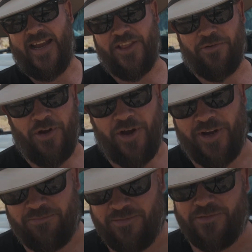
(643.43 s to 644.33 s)
down the road
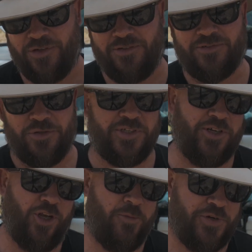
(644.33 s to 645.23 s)
a good
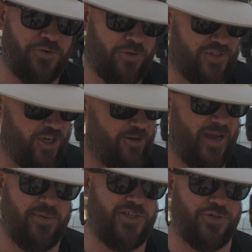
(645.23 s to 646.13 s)
kilometre or so, maybe